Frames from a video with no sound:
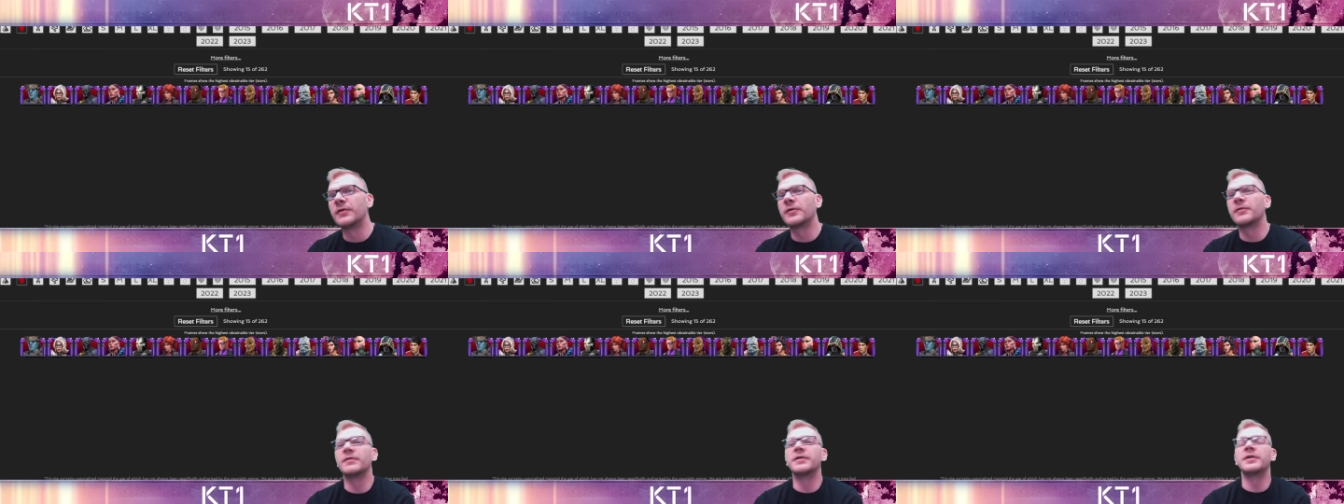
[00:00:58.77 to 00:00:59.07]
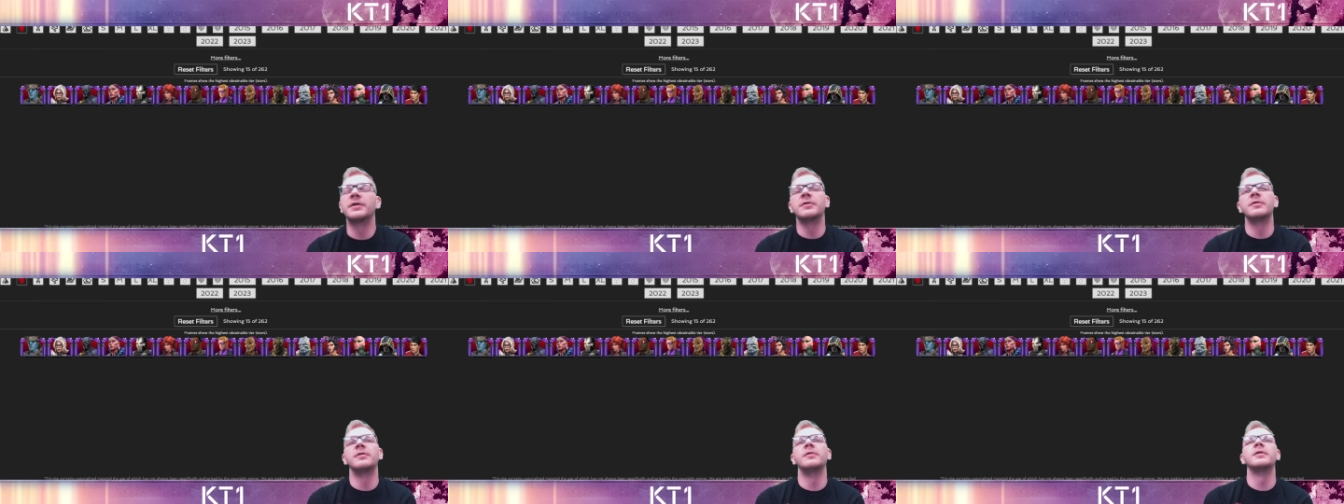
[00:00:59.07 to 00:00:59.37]
whether
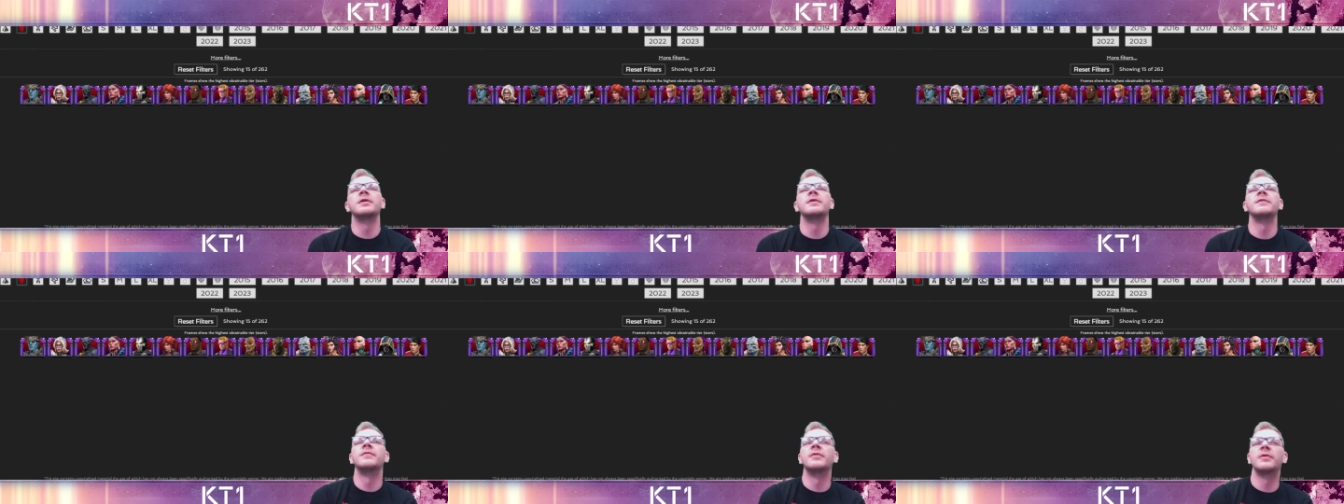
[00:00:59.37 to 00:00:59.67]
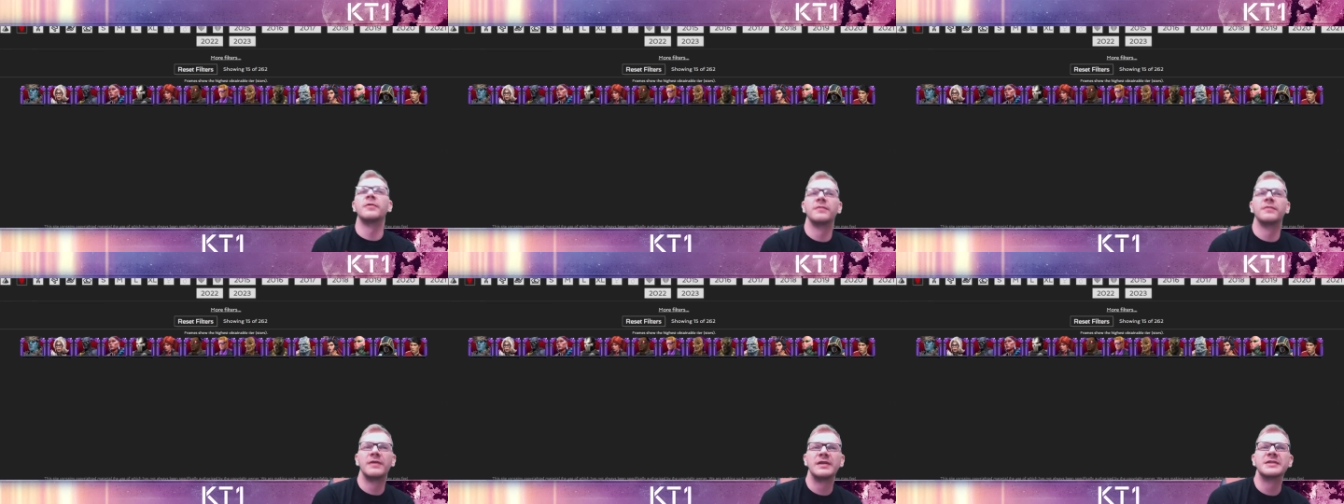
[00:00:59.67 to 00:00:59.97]
you're looking for
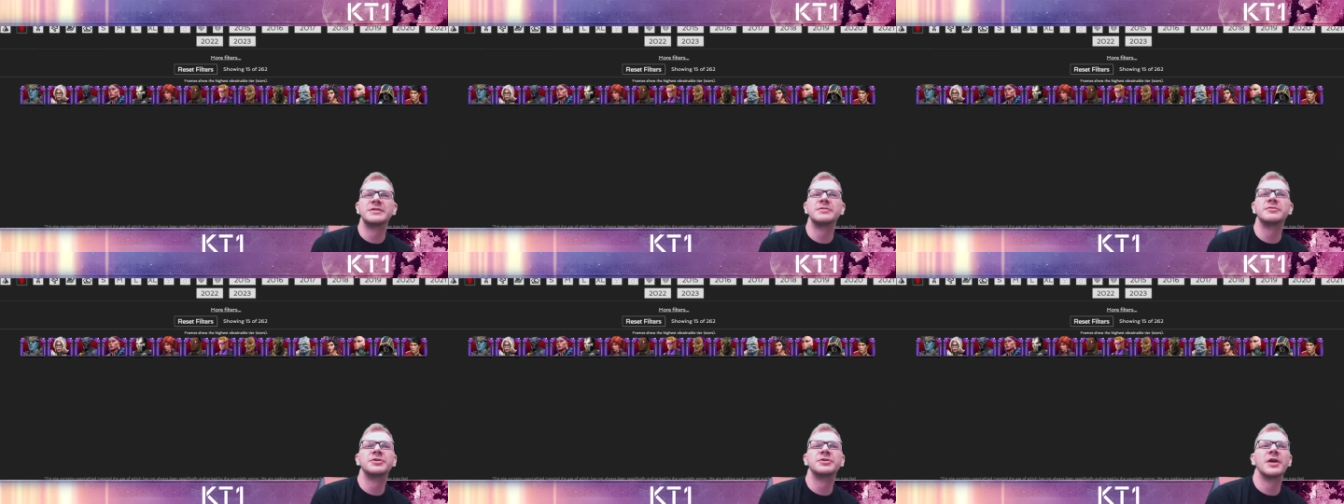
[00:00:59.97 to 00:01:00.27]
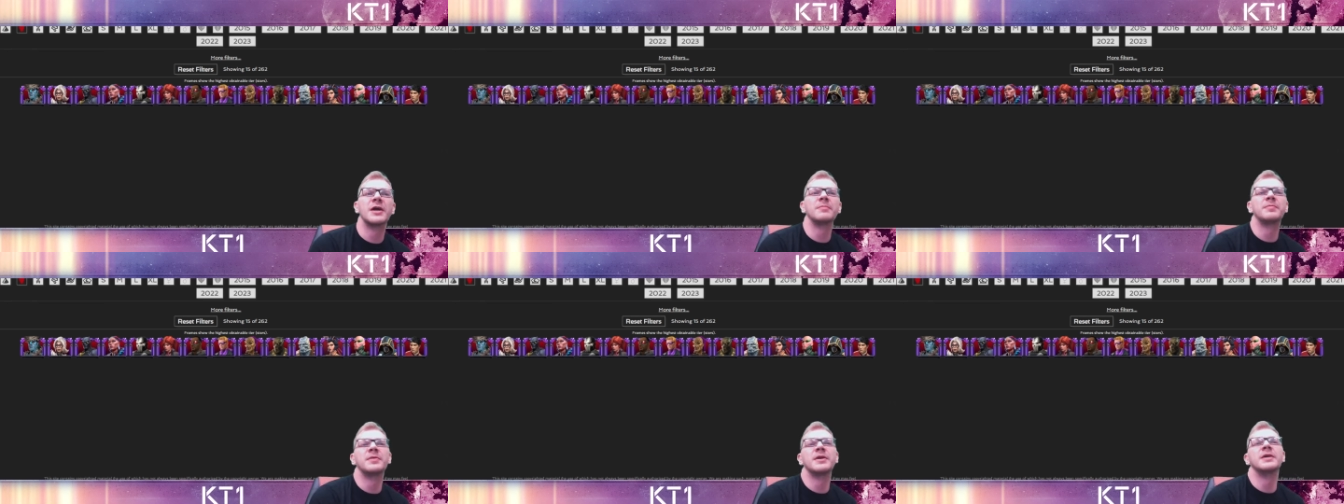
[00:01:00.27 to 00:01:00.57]
offensive
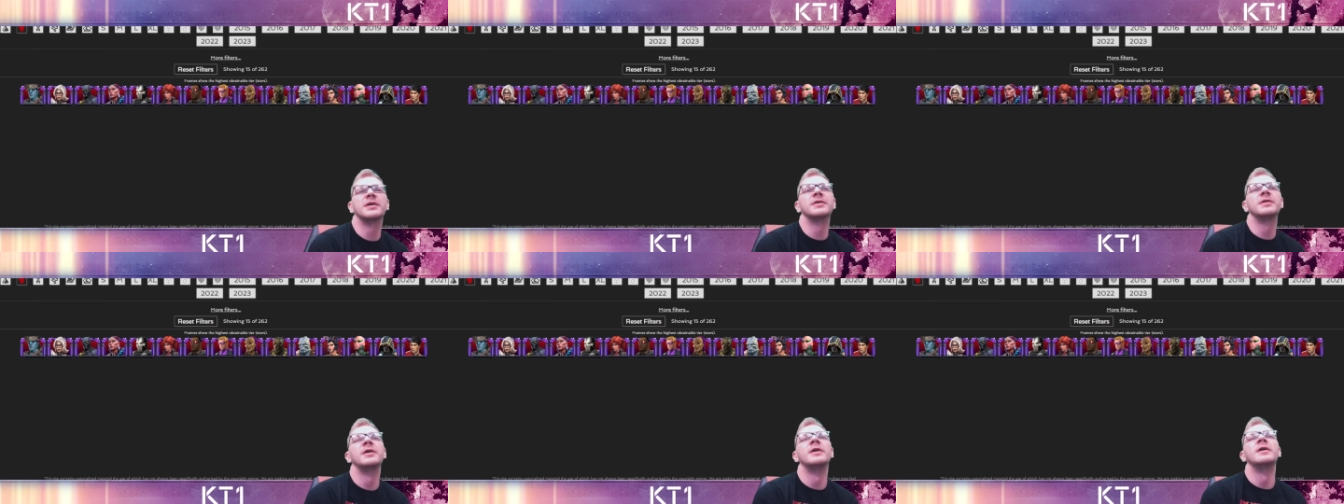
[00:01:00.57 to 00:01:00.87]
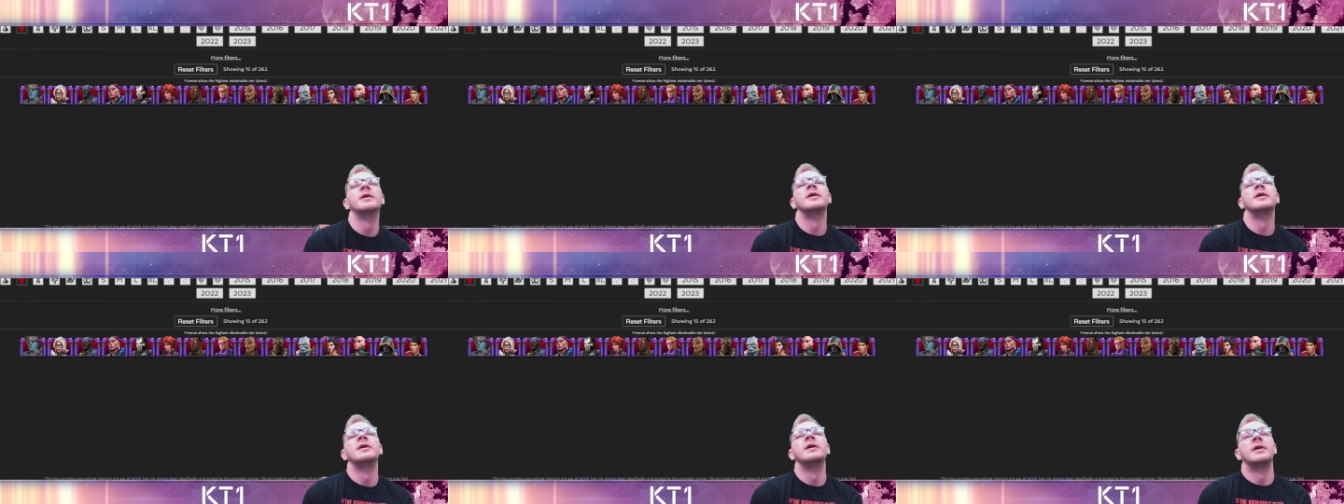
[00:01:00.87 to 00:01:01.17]
champion,
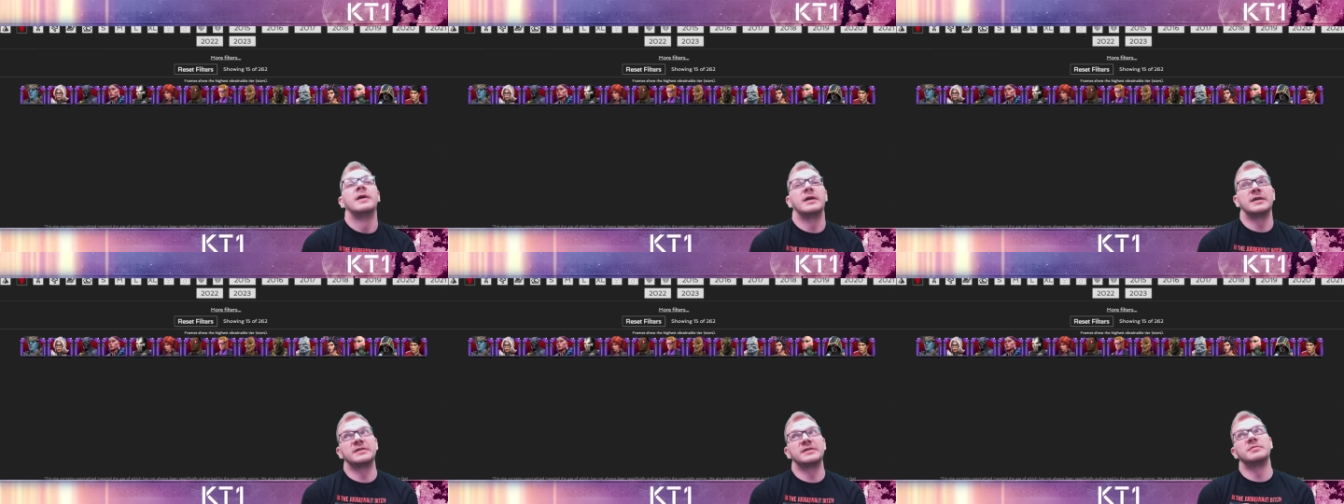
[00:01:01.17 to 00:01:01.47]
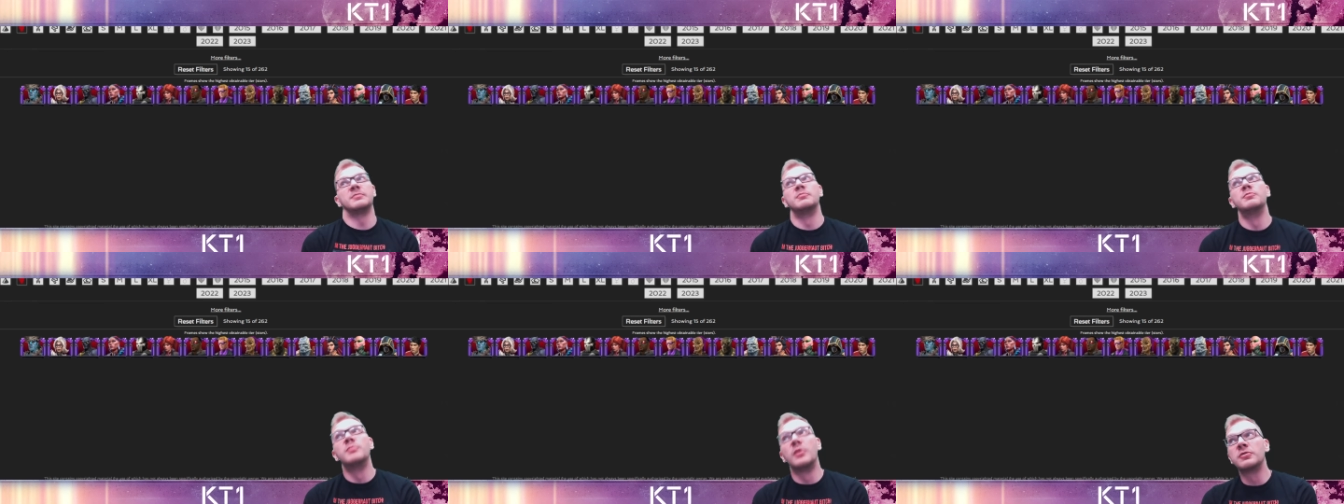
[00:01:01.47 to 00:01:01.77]
as
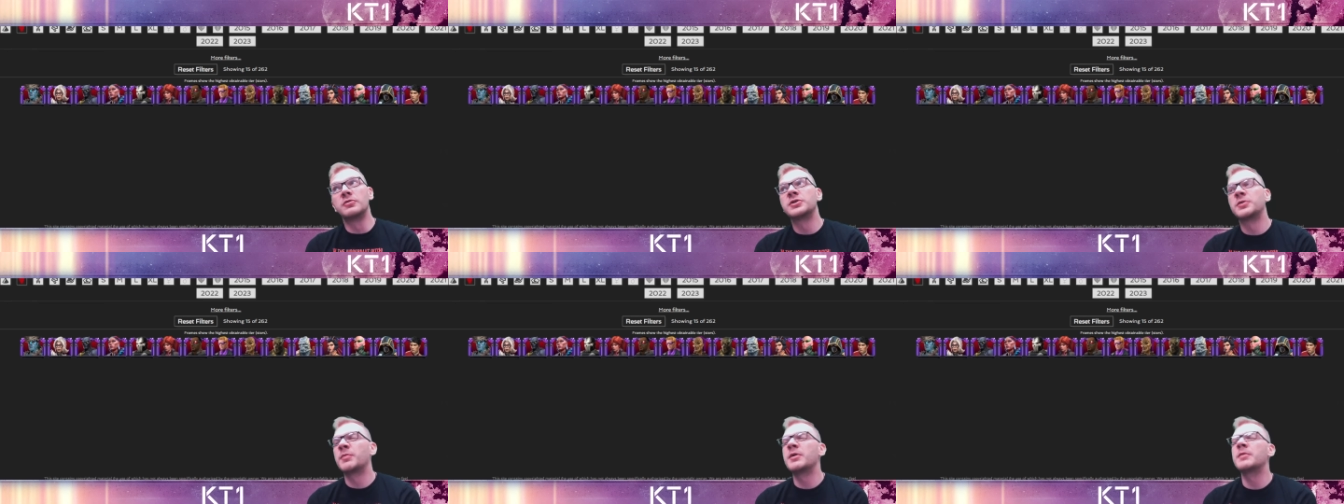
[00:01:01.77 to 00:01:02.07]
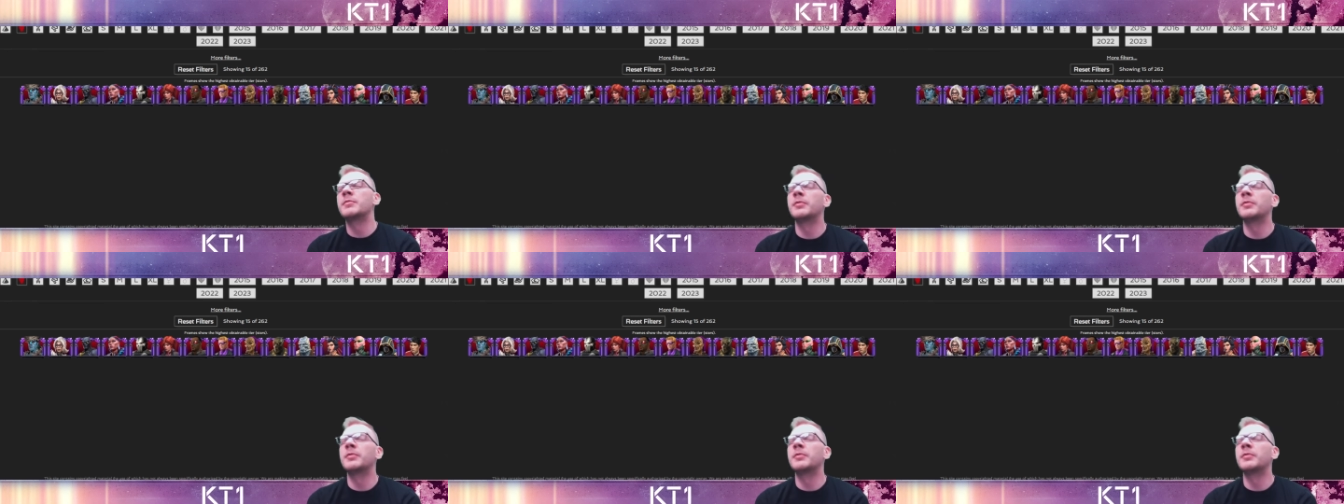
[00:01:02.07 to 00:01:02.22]
most people